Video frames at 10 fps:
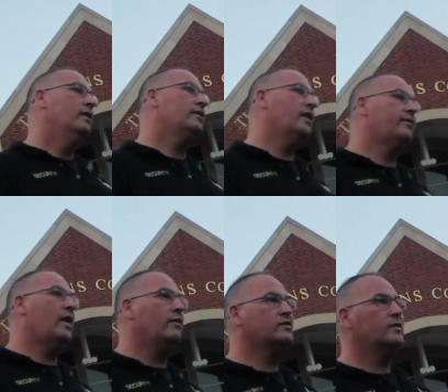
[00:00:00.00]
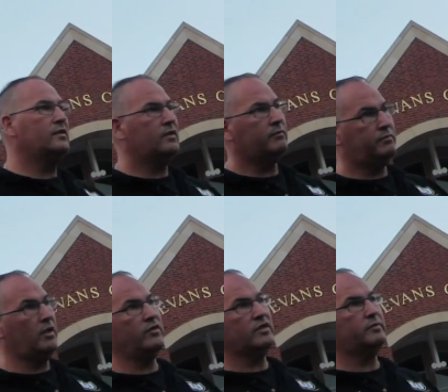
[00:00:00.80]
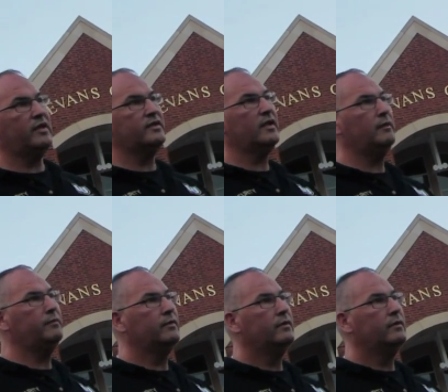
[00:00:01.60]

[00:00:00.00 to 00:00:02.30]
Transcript: Okay, if I was wanting to blow this place up,